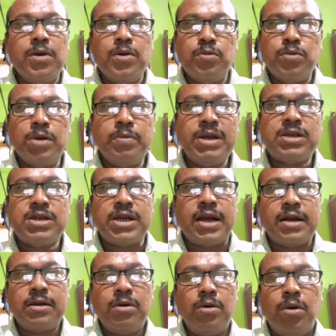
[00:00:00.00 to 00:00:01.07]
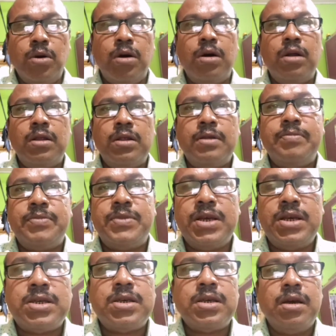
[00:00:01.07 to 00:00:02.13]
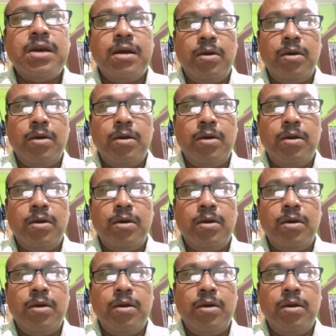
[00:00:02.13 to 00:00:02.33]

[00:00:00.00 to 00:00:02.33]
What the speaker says: We will start all these